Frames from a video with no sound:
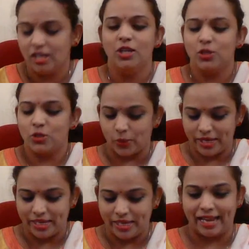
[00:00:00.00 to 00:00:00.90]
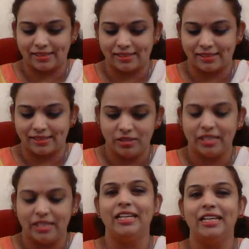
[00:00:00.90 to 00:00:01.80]
So he accepted
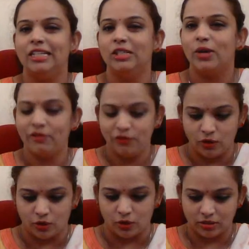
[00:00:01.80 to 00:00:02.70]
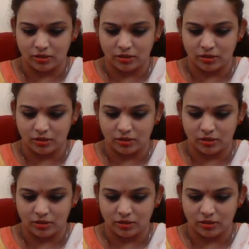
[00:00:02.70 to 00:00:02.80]
E into F4.